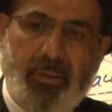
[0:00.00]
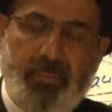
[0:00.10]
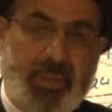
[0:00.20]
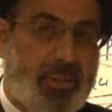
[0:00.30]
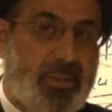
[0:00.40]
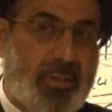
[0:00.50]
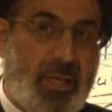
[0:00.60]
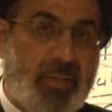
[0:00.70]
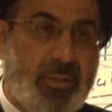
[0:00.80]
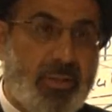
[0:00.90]
But
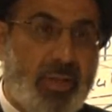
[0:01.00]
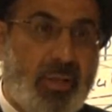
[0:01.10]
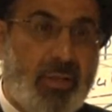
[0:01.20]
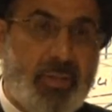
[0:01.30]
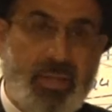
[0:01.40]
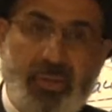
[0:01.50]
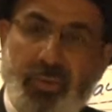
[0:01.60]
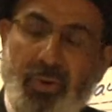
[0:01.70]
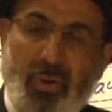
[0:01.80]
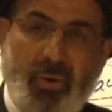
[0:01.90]
Sayyid al-Sadr says,
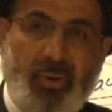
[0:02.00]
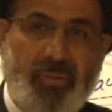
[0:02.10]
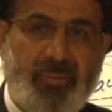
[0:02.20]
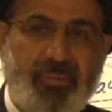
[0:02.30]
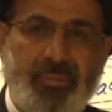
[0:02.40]
no.